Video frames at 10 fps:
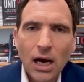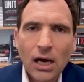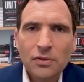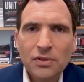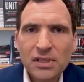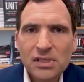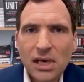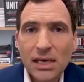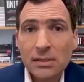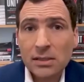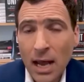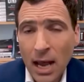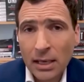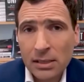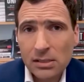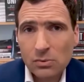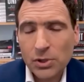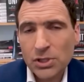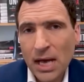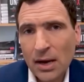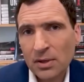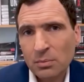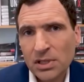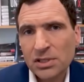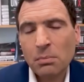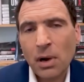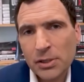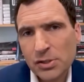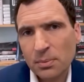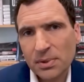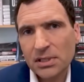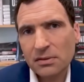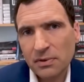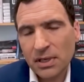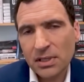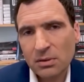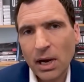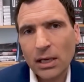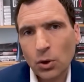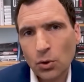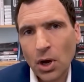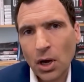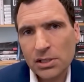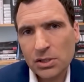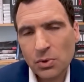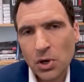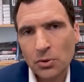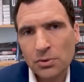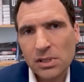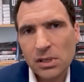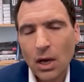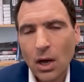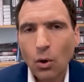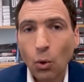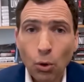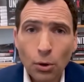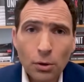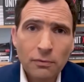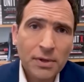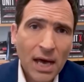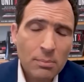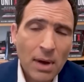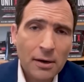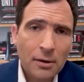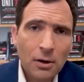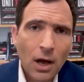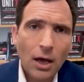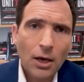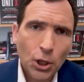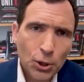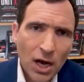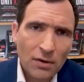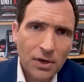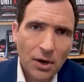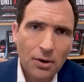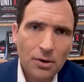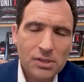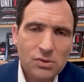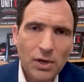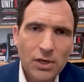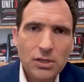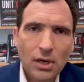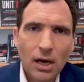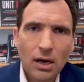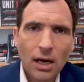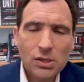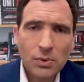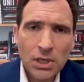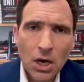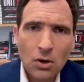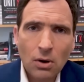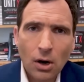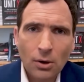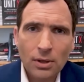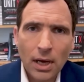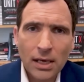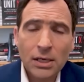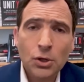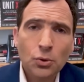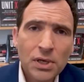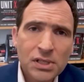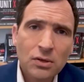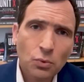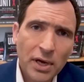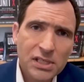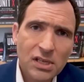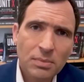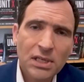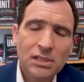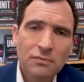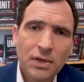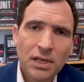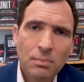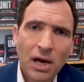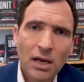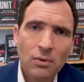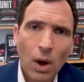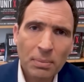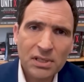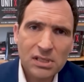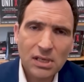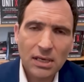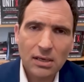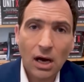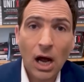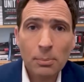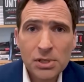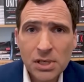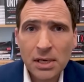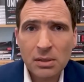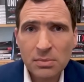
on things like tanks, which now can be demonstrably defeated by low-cost drones, or for that matter, aircraft carriers, which, uh, as we know, are at increasing risk of being defeated by weapons like hypersonic